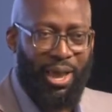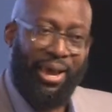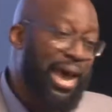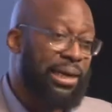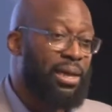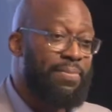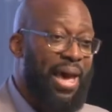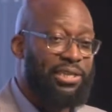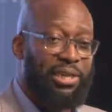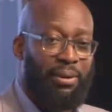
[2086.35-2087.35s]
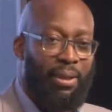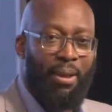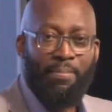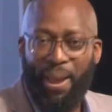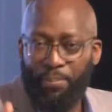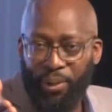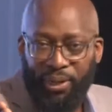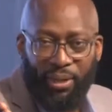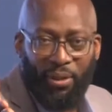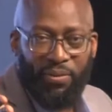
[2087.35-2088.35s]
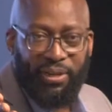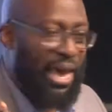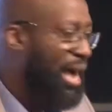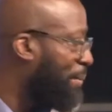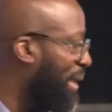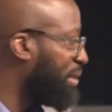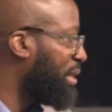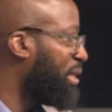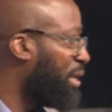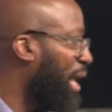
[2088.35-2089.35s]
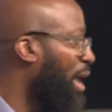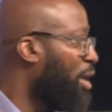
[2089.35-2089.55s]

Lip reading: Can you imagine? My brother over there and my sister there,